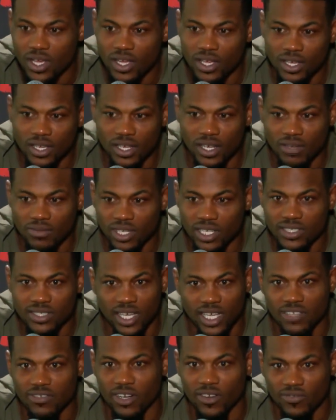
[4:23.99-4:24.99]
You know what I mean? Because I
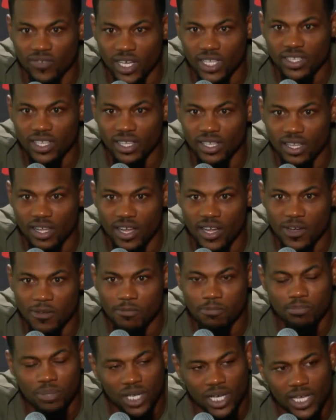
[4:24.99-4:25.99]
ain't trying to fight that long.
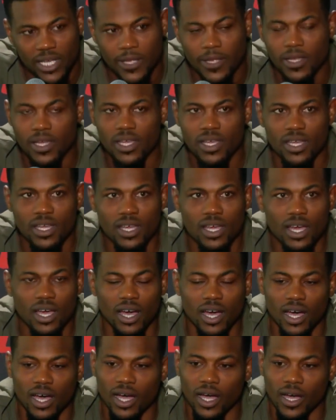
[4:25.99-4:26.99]
But,
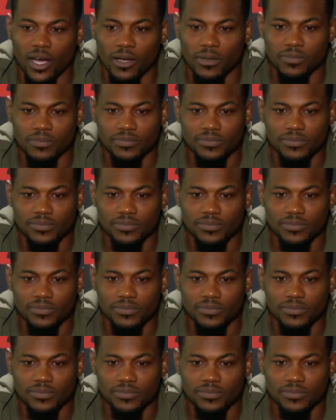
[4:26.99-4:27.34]
yeah,